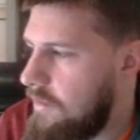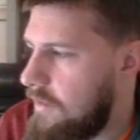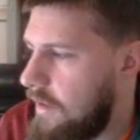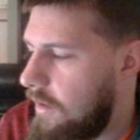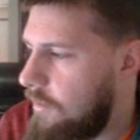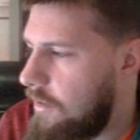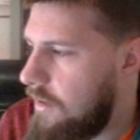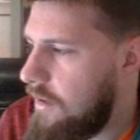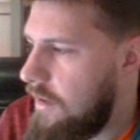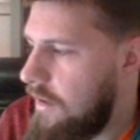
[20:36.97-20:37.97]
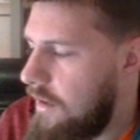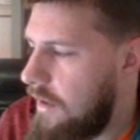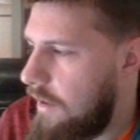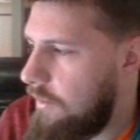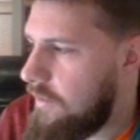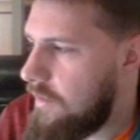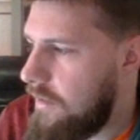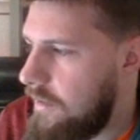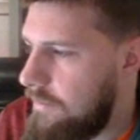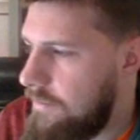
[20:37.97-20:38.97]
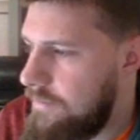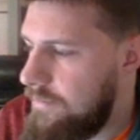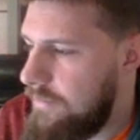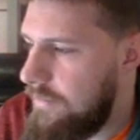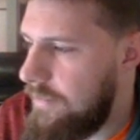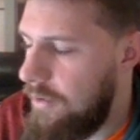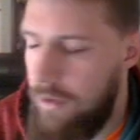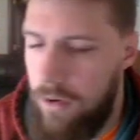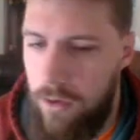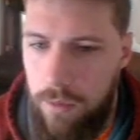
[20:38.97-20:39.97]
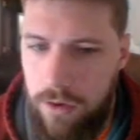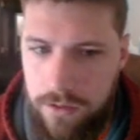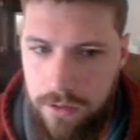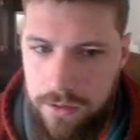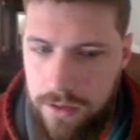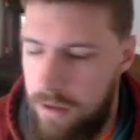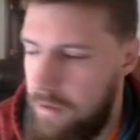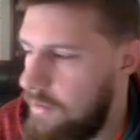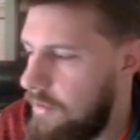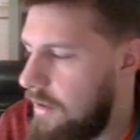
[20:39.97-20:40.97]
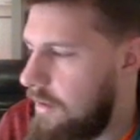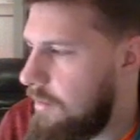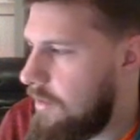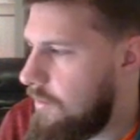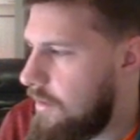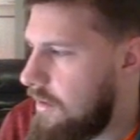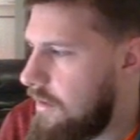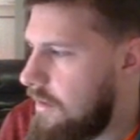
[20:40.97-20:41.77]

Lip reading: The second one, I was doing homework, so I was kind of doing it in between